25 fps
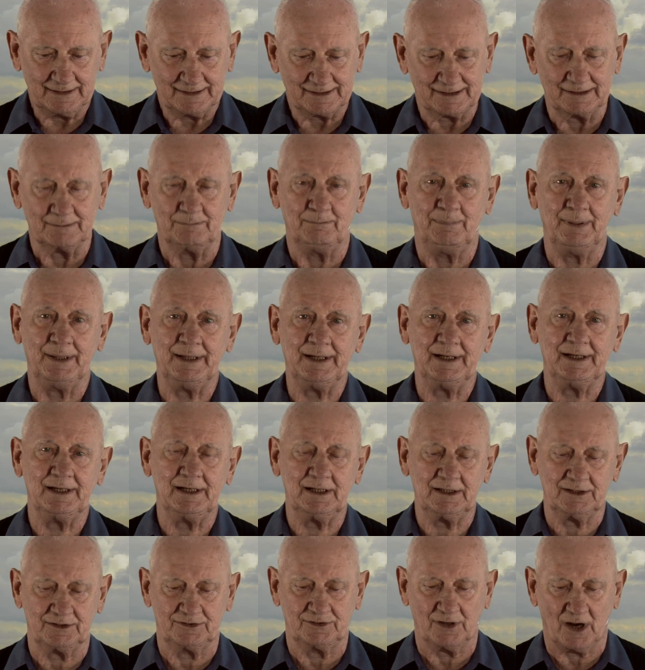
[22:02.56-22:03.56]
the
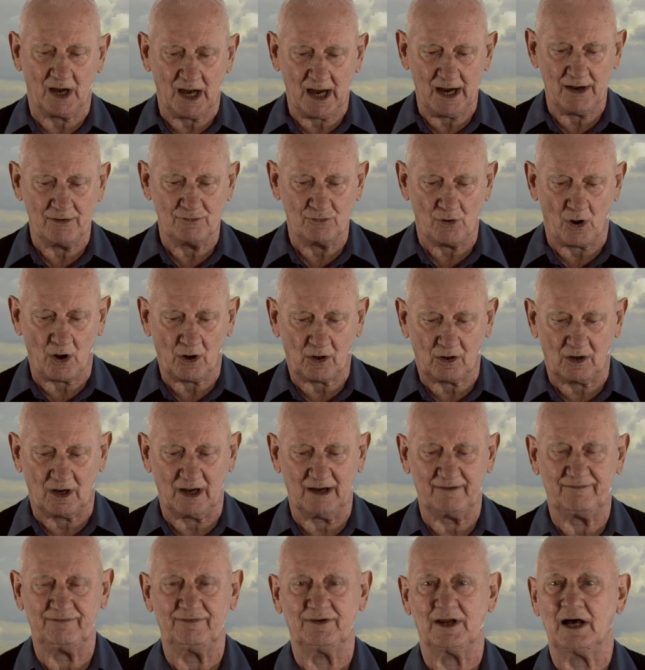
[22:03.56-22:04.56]
bare, dry rock
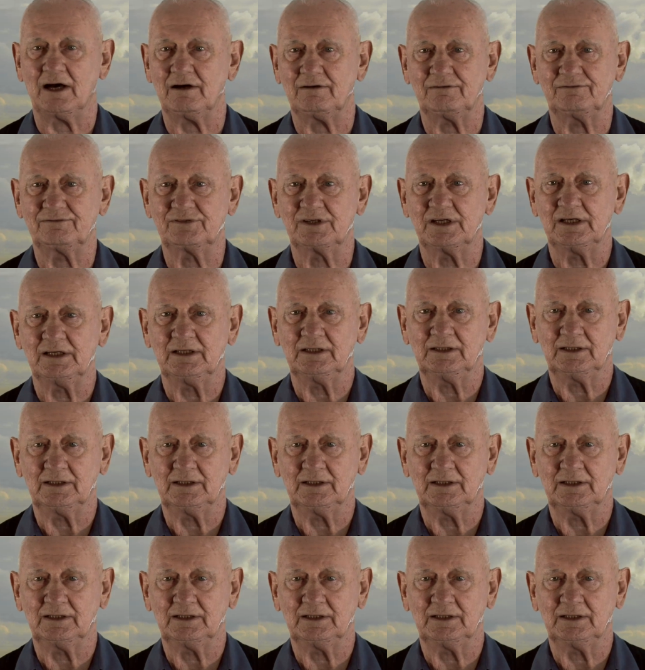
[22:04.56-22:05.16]
I've loved